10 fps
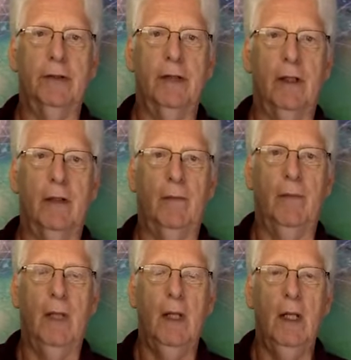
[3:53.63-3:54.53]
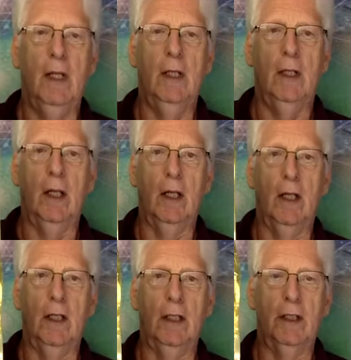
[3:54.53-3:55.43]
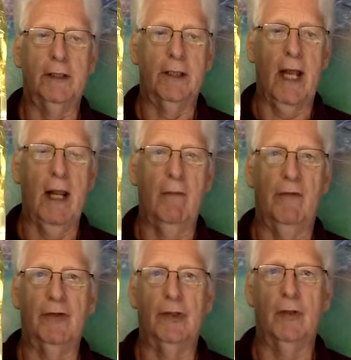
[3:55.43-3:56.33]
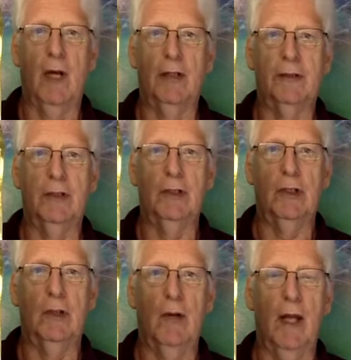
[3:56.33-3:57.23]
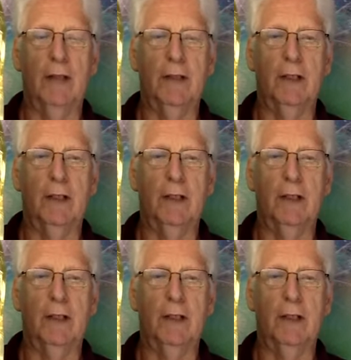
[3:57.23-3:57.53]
So in this time of stress and duress,